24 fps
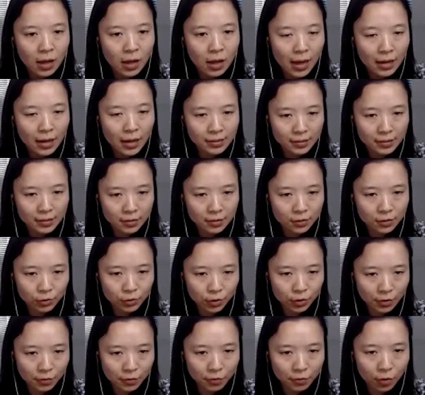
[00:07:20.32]
as in
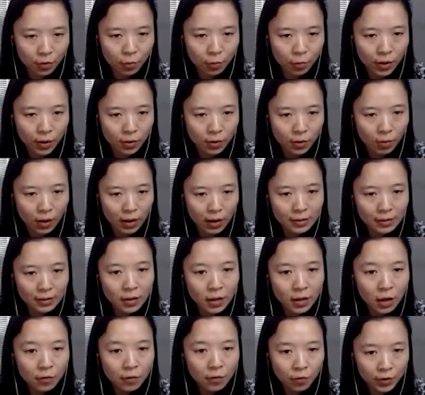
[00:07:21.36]
34.1,
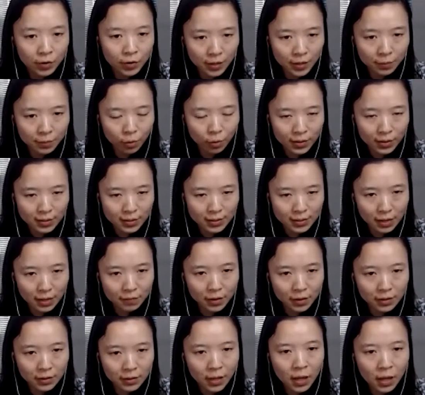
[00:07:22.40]
40.7,
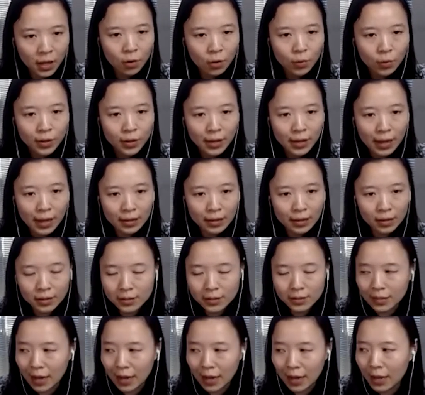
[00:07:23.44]
we can
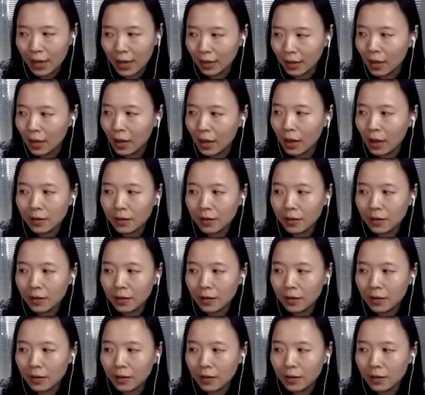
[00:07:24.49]
assign a